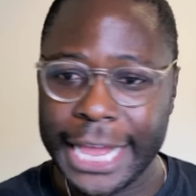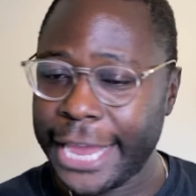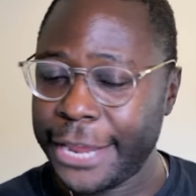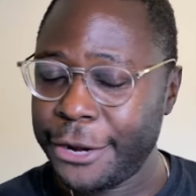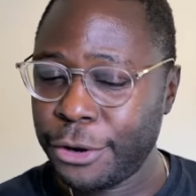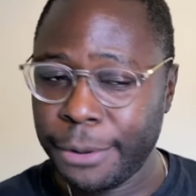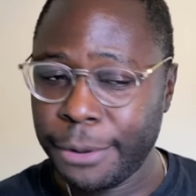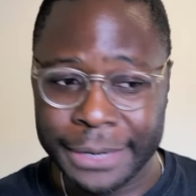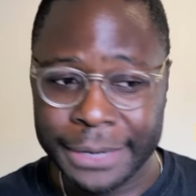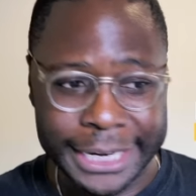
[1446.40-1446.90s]
I
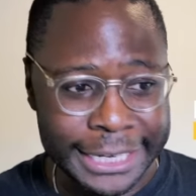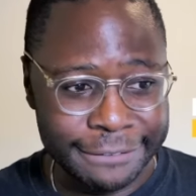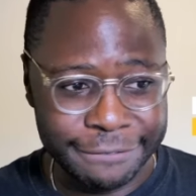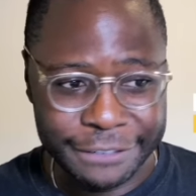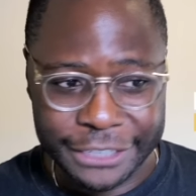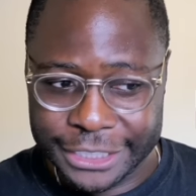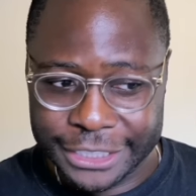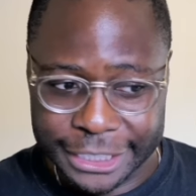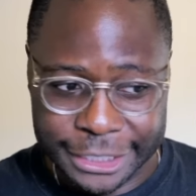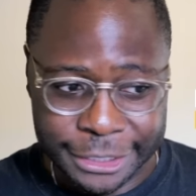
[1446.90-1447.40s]
know I'm getting
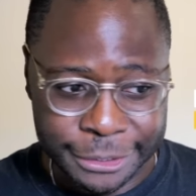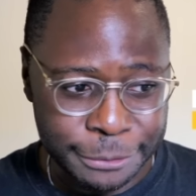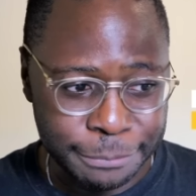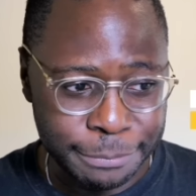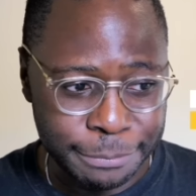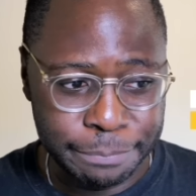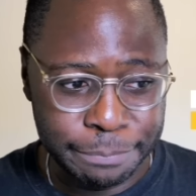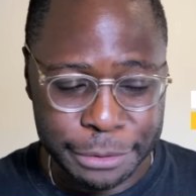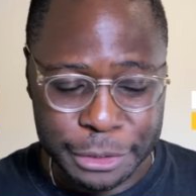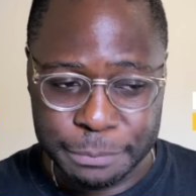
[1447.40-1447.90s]
very technical,
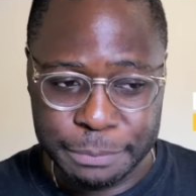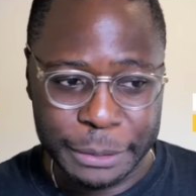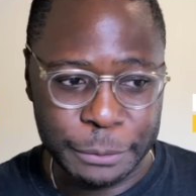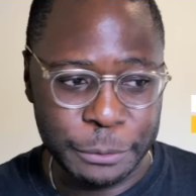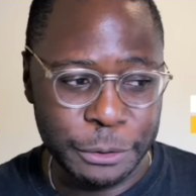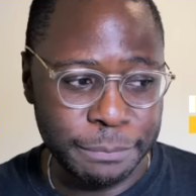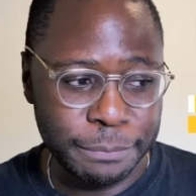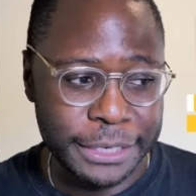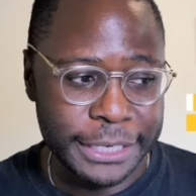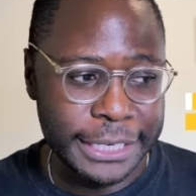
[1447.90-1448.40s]
but please bear
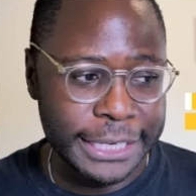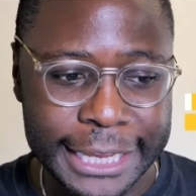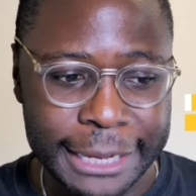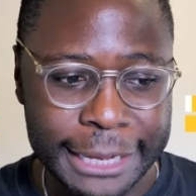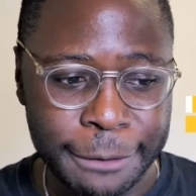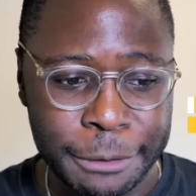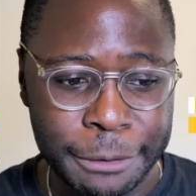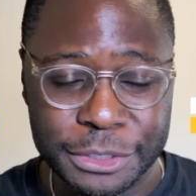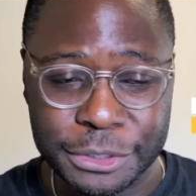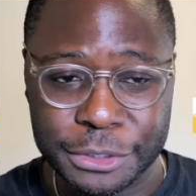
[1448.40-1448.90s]
with me. I
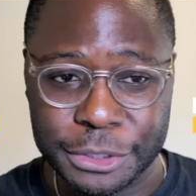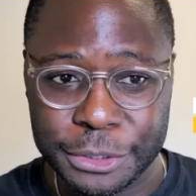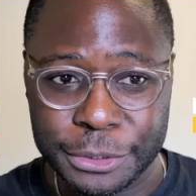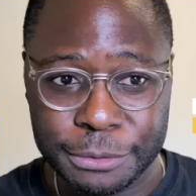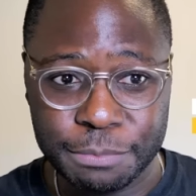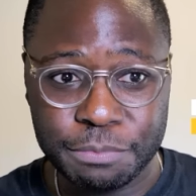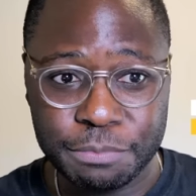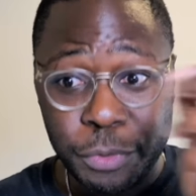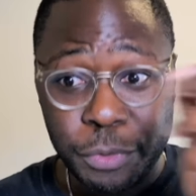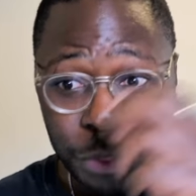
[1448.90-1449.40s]
want to show
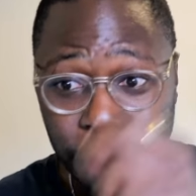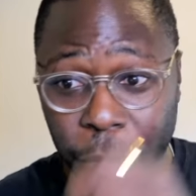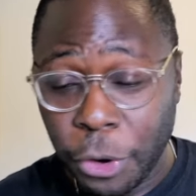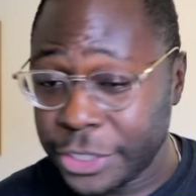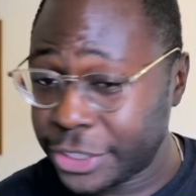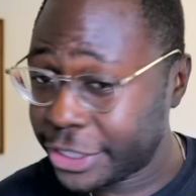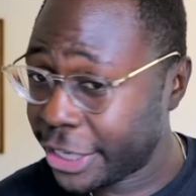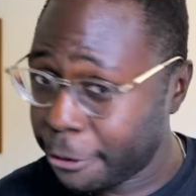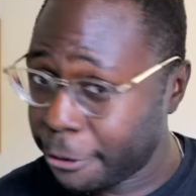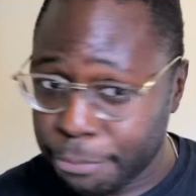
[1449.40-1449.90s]
you the whole
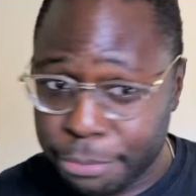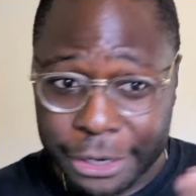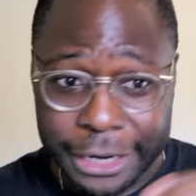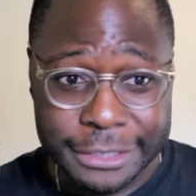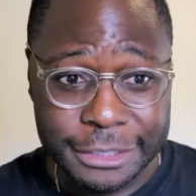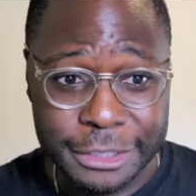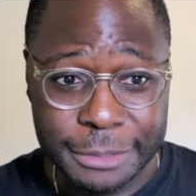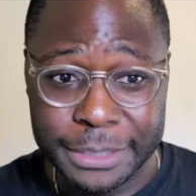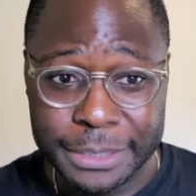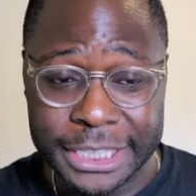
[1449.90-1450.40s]
entire
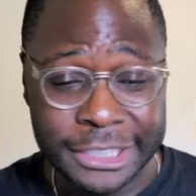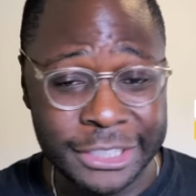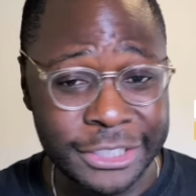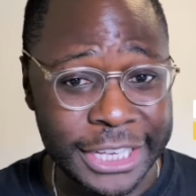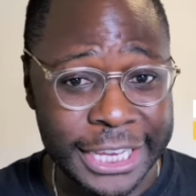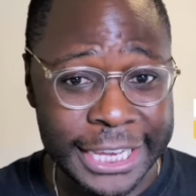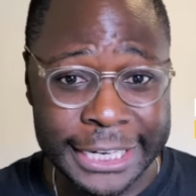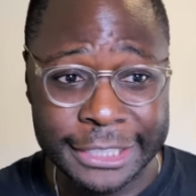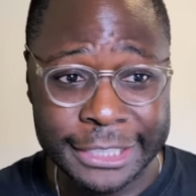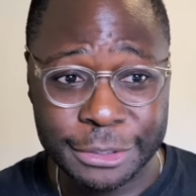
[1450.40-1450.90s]
process beginning to
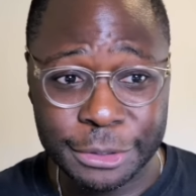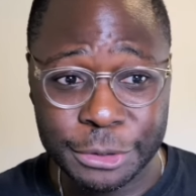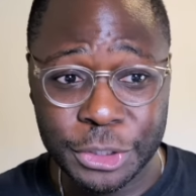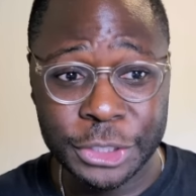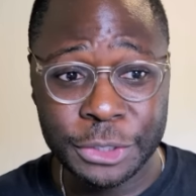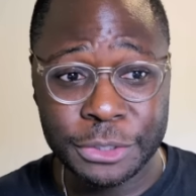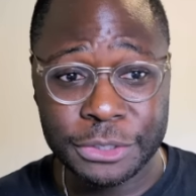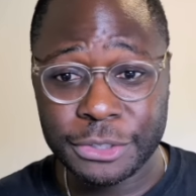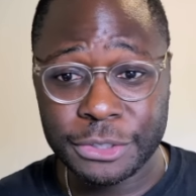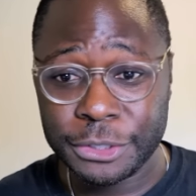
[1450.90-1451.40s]
end so you
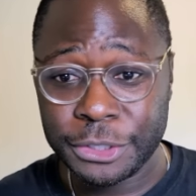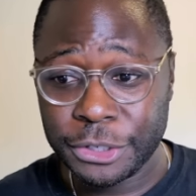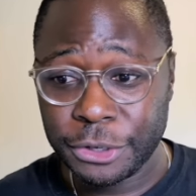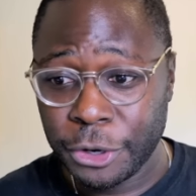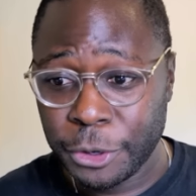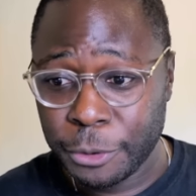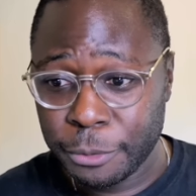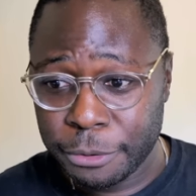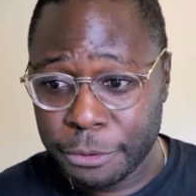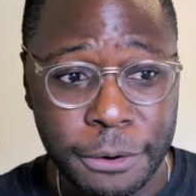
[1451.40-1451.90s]
can do this on your
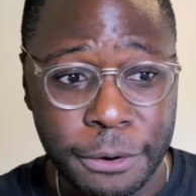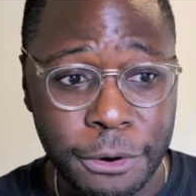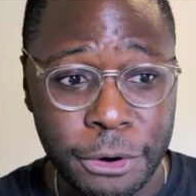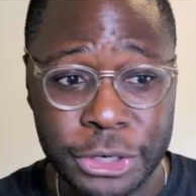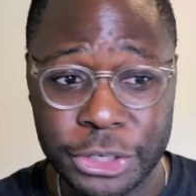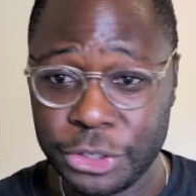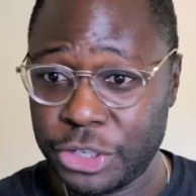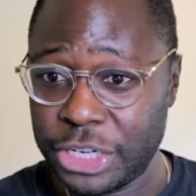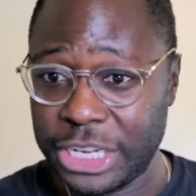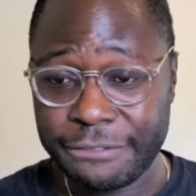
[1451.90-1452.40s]
own or
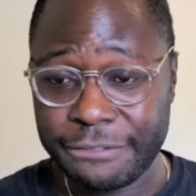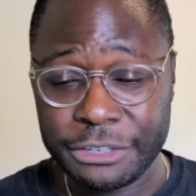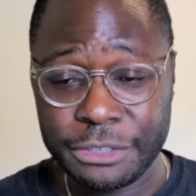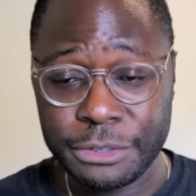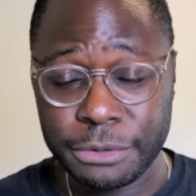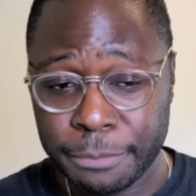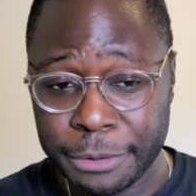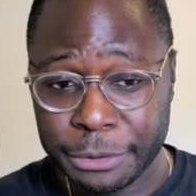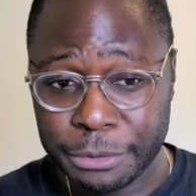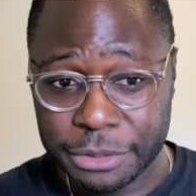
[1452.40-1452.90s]
you can leverage
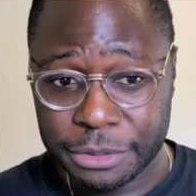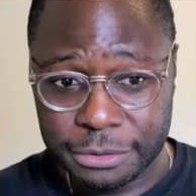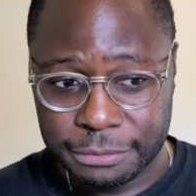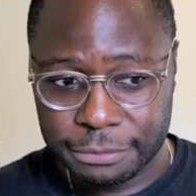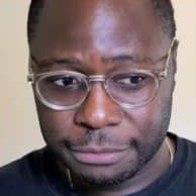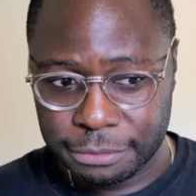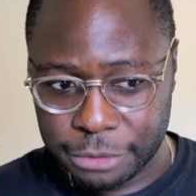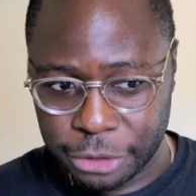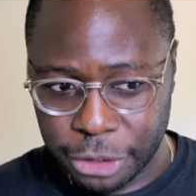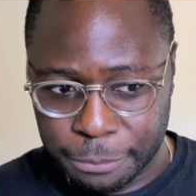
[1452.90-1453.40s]
Metrics
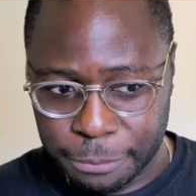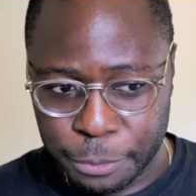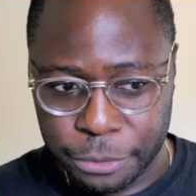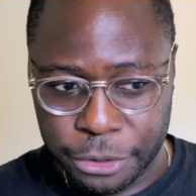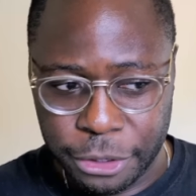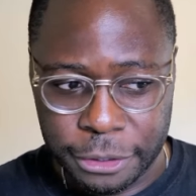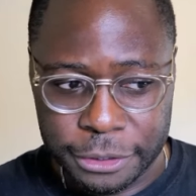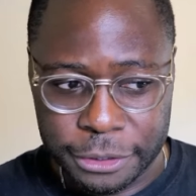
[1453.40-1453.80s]
to help you with all